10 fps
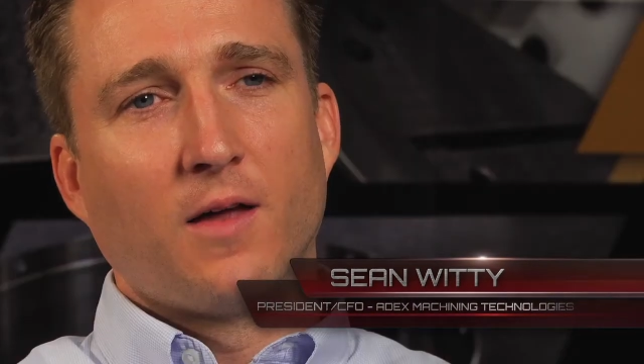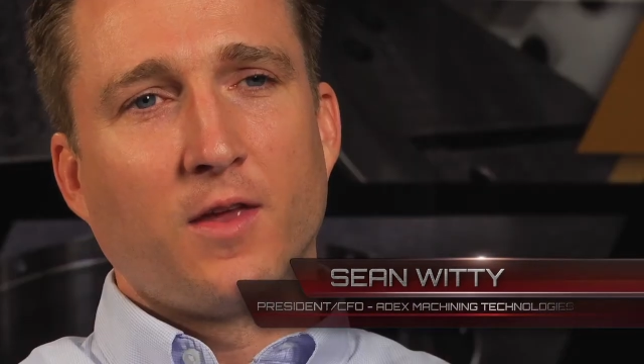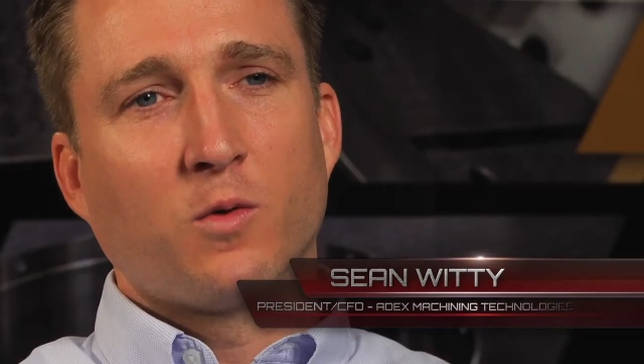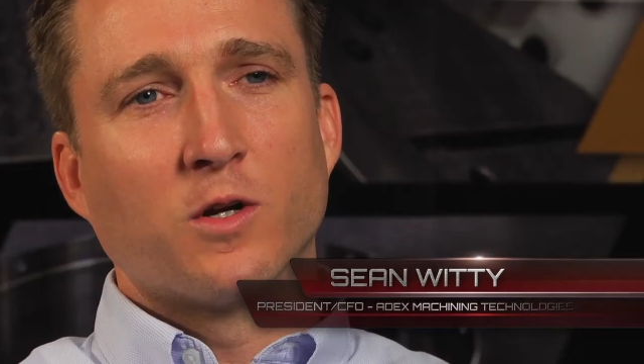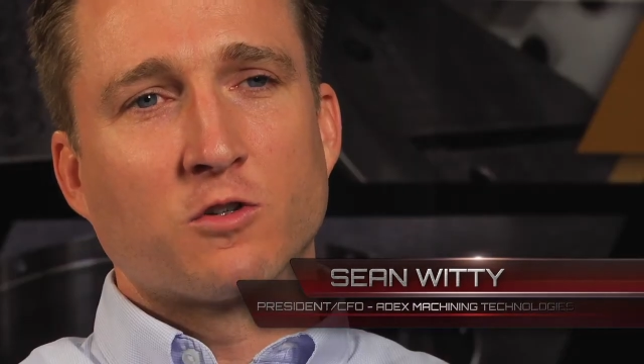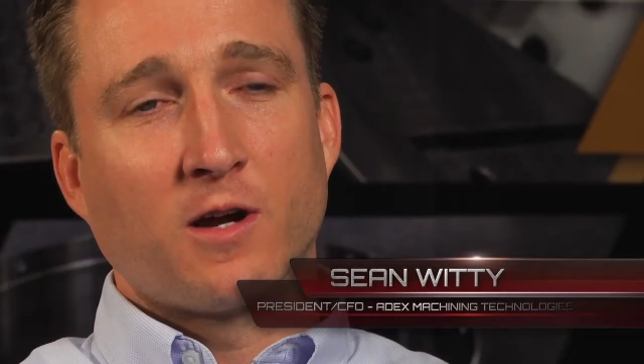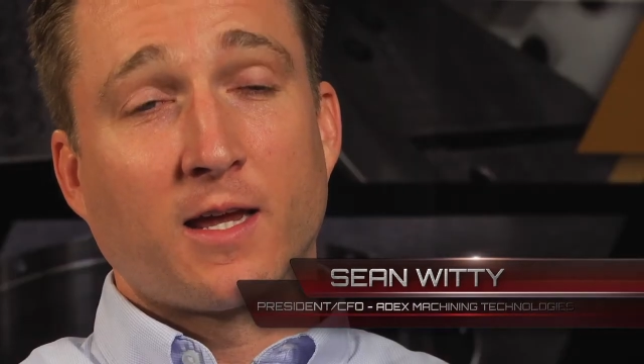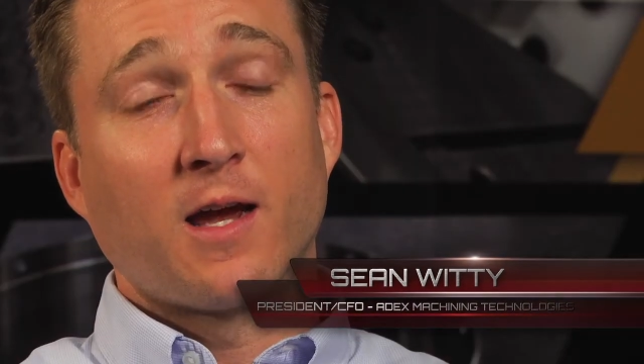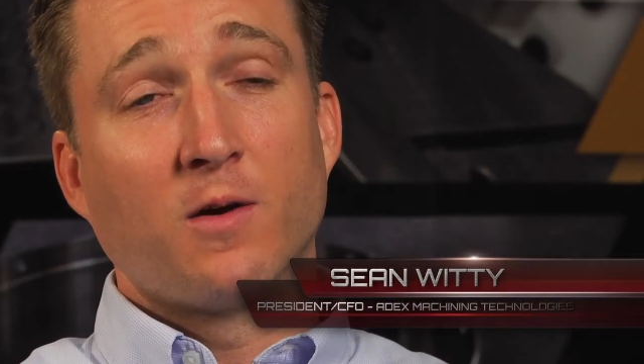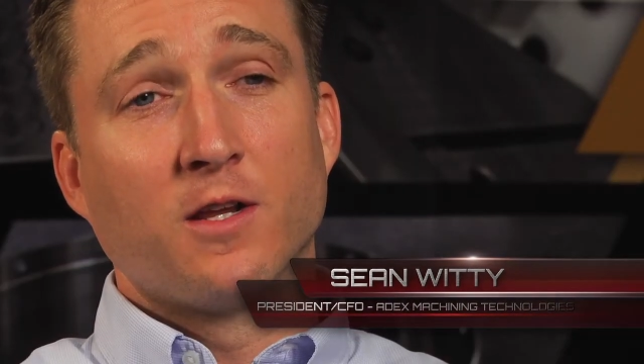I think what
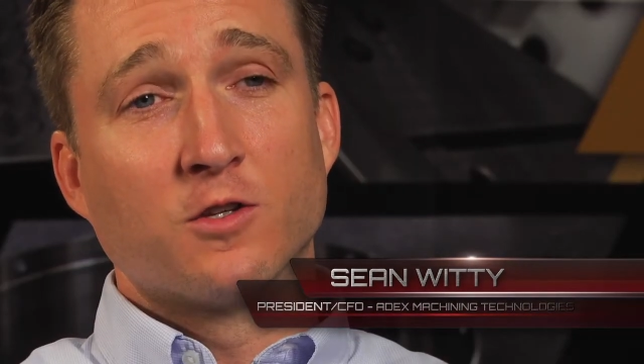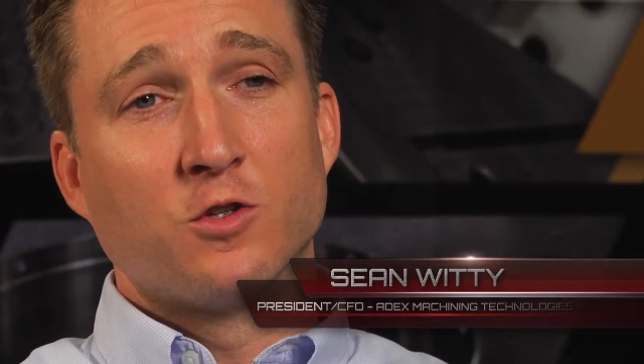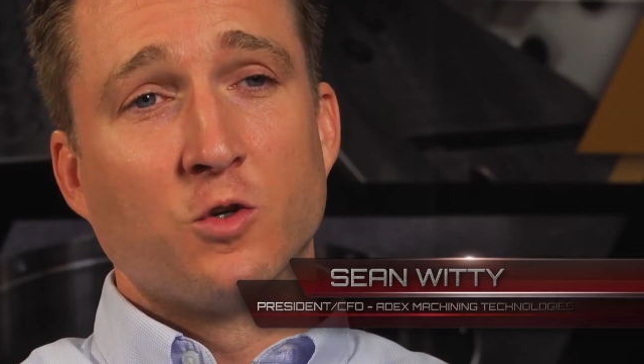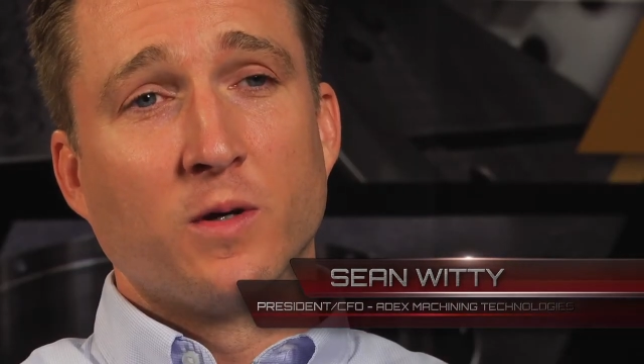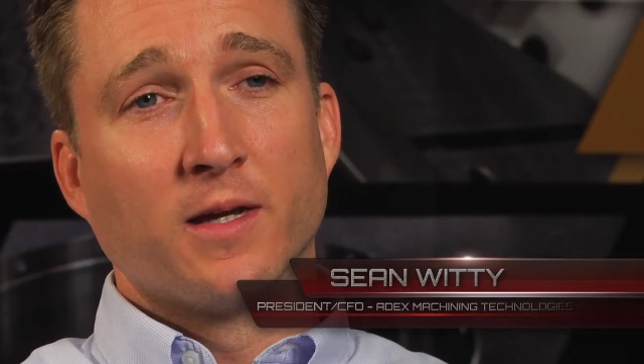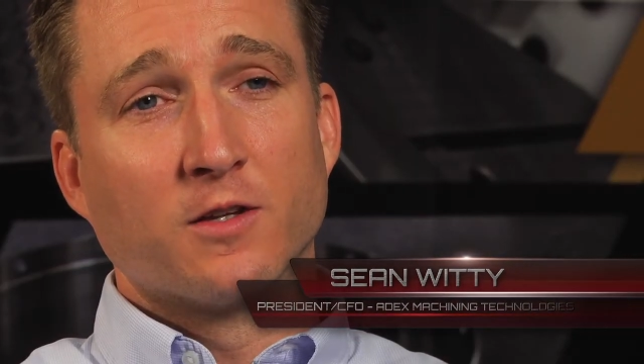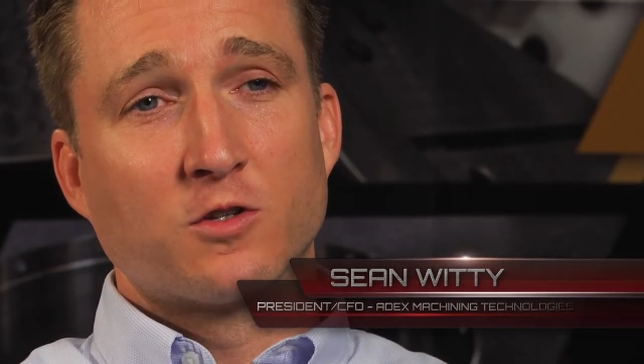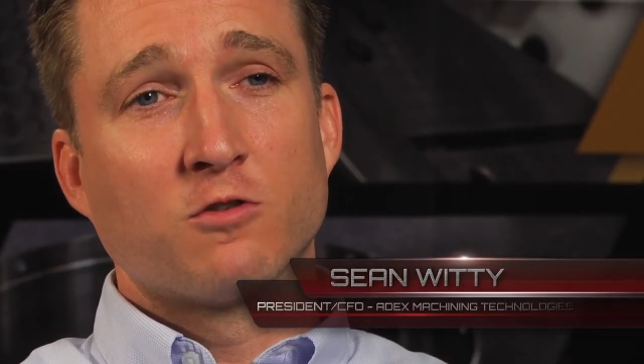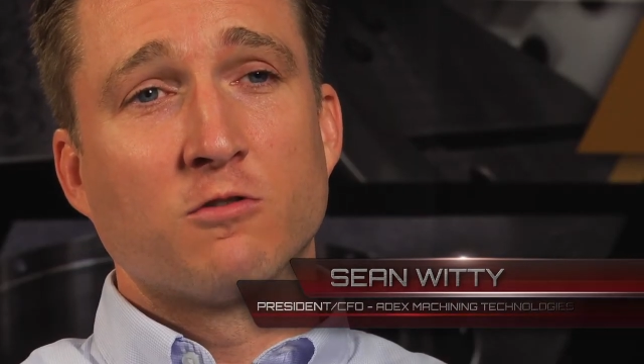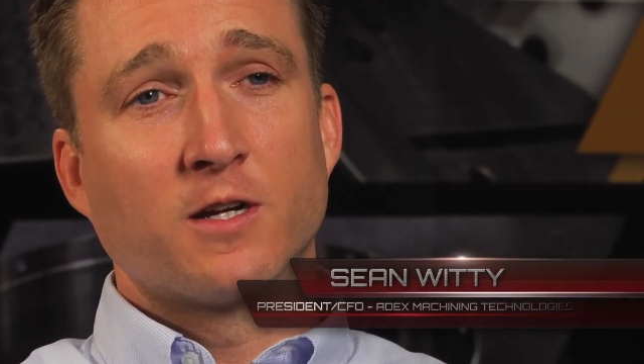Tri-County is doing
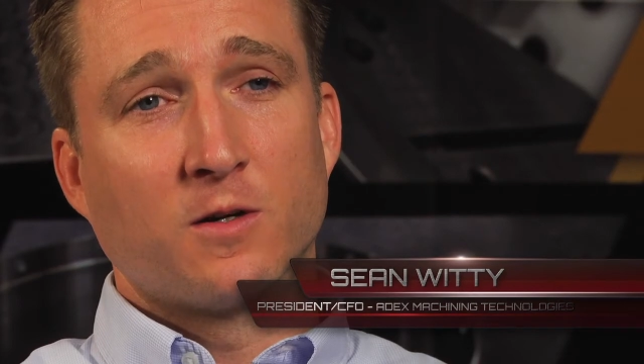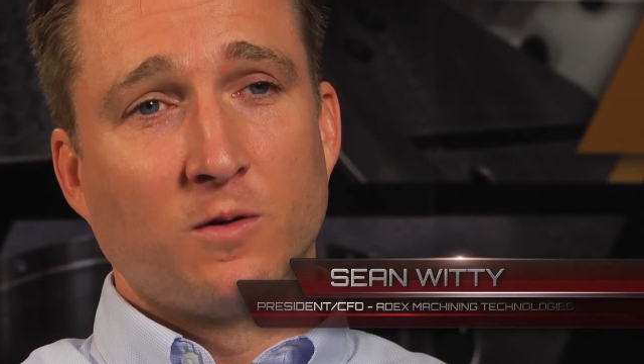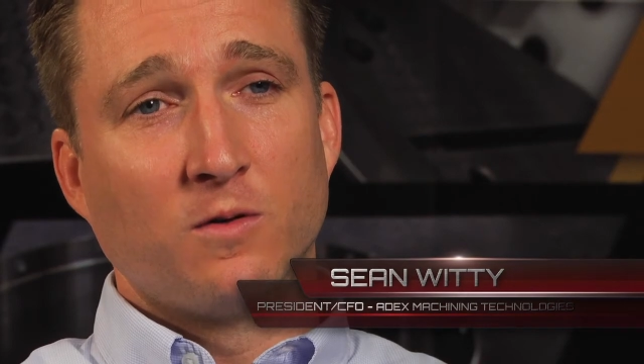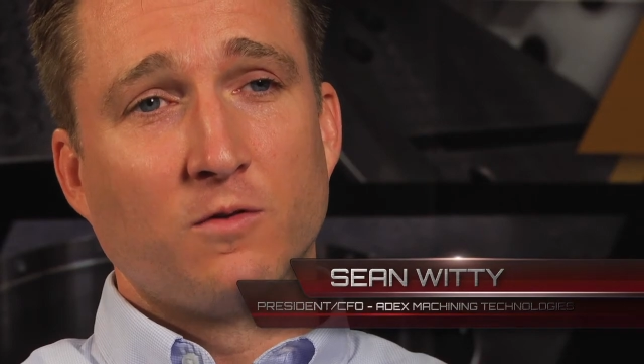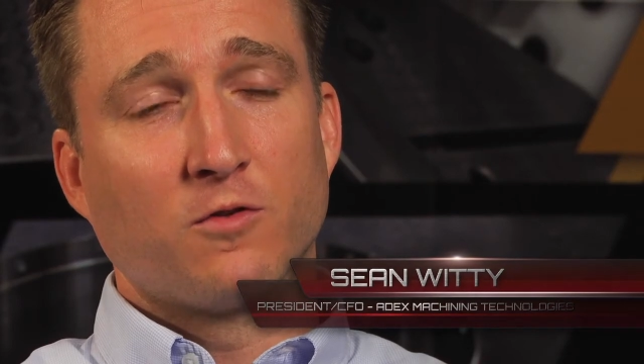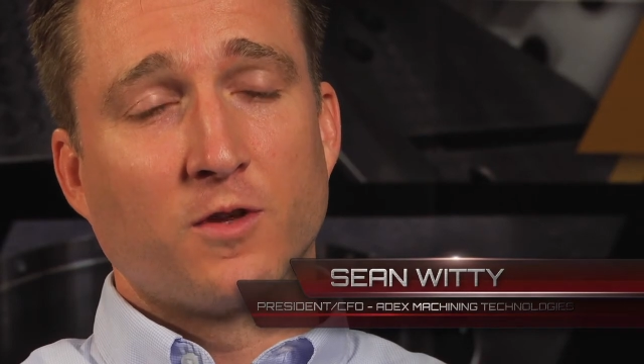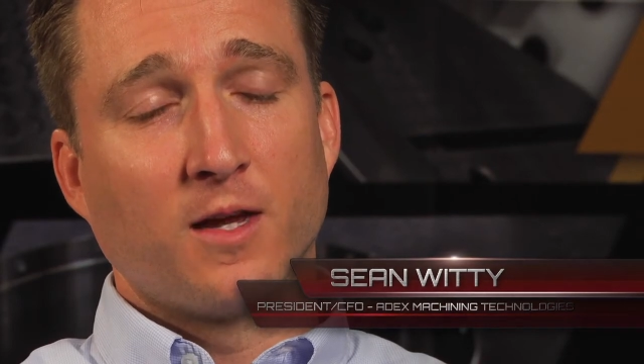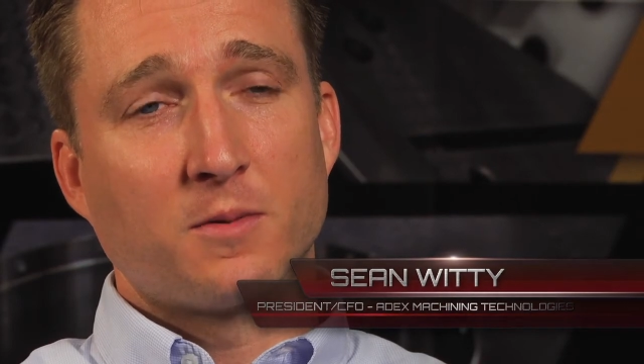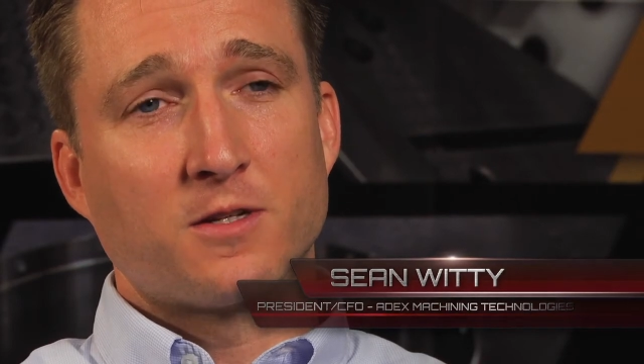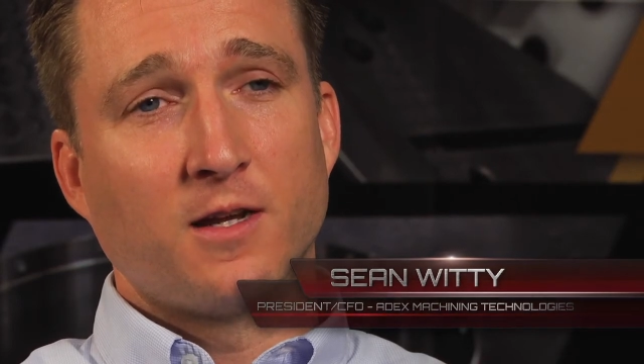is critical for
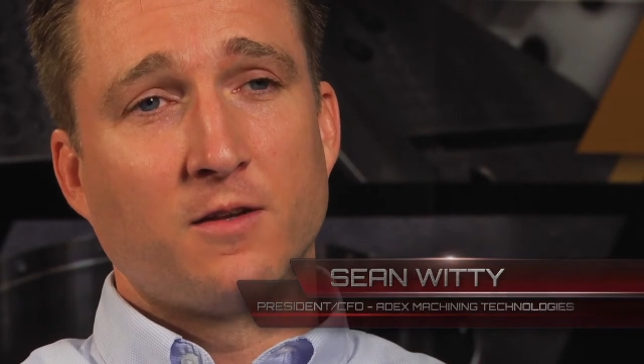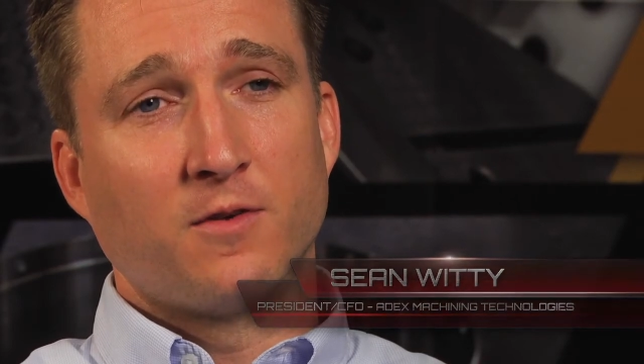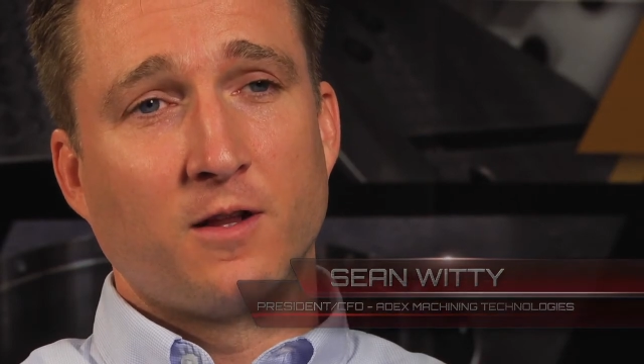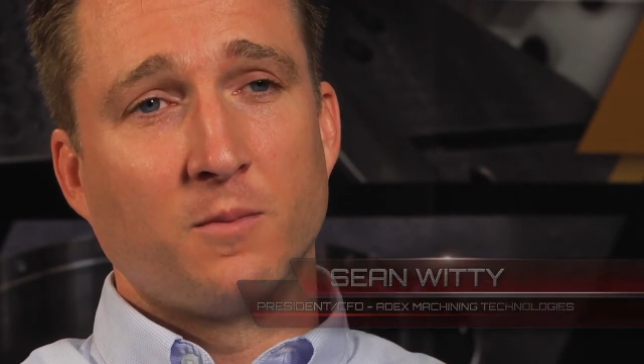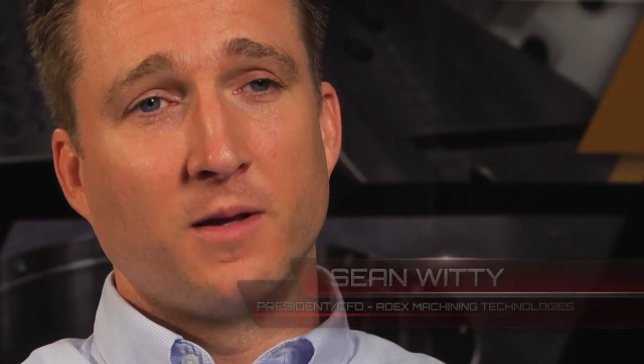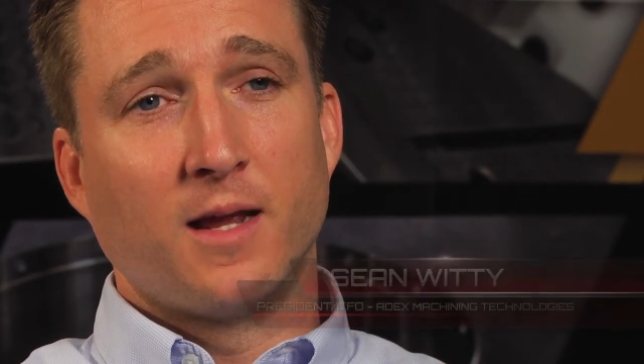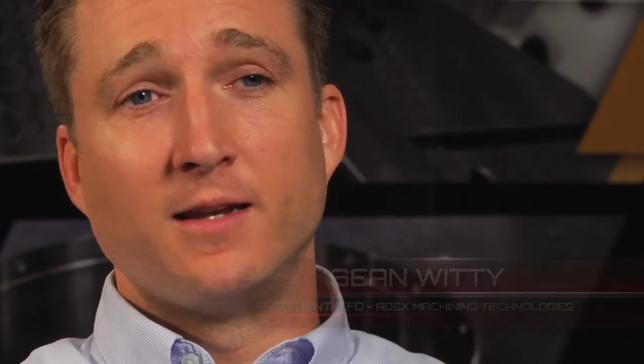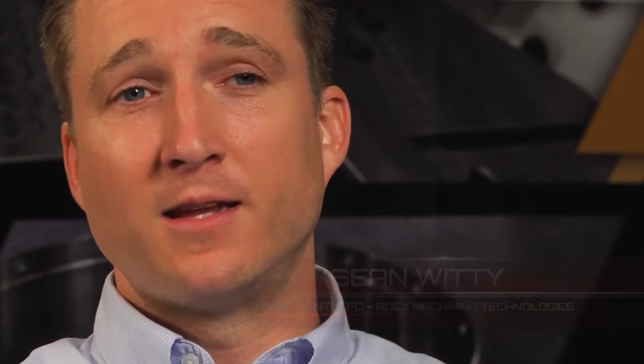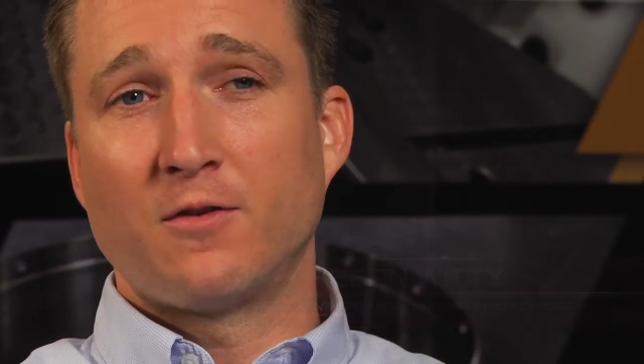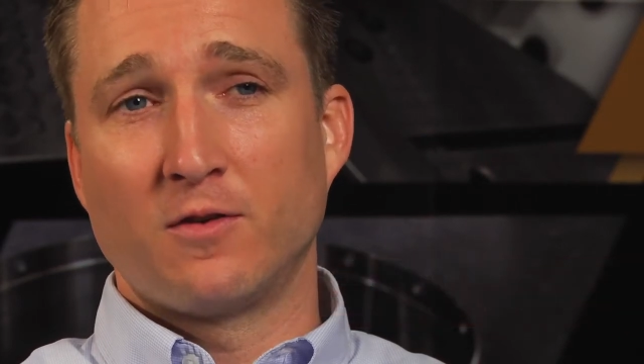the upstate development
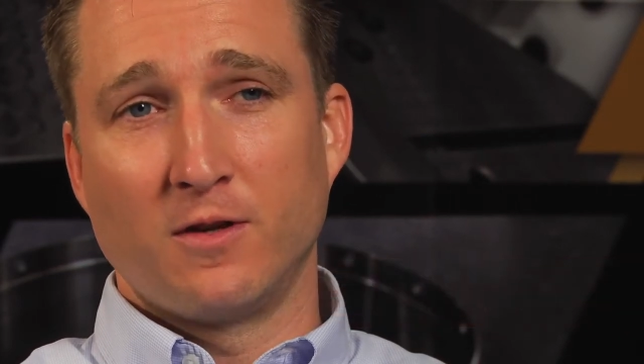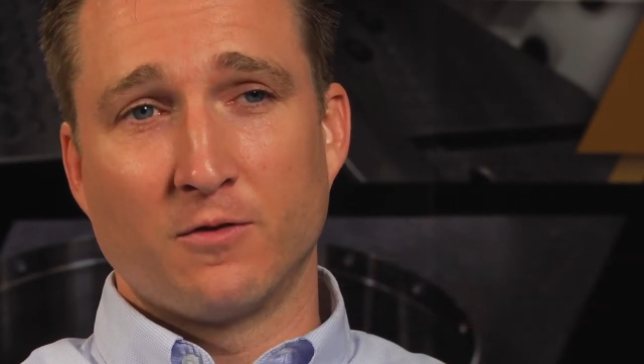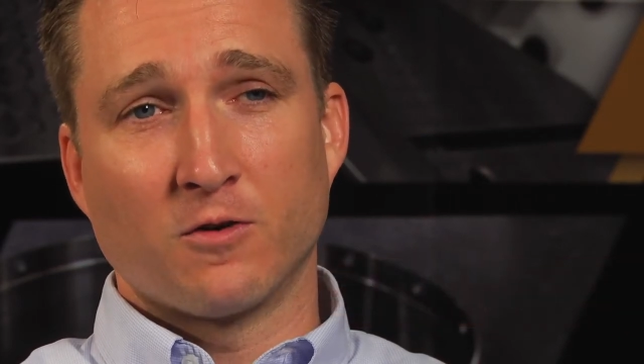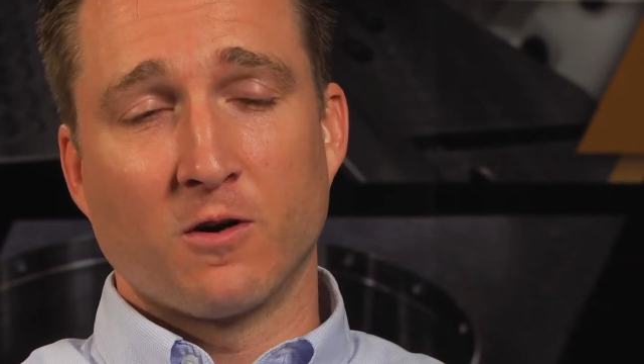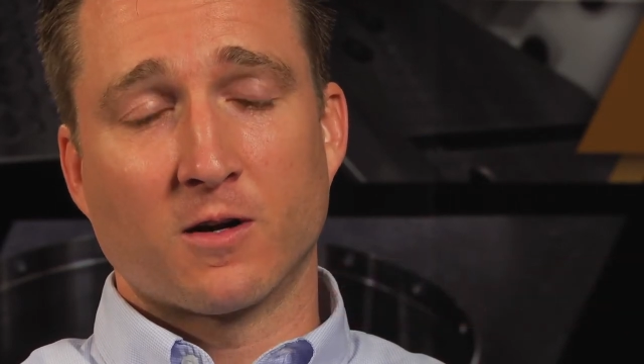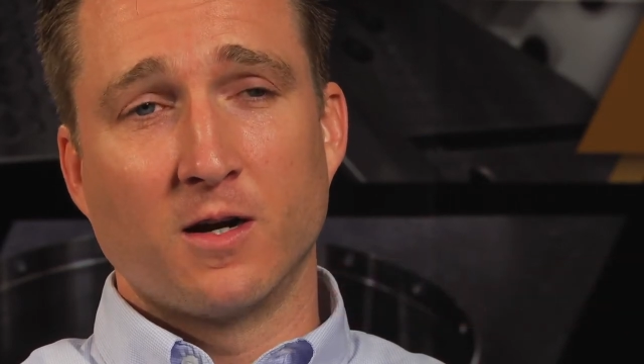and definitely for our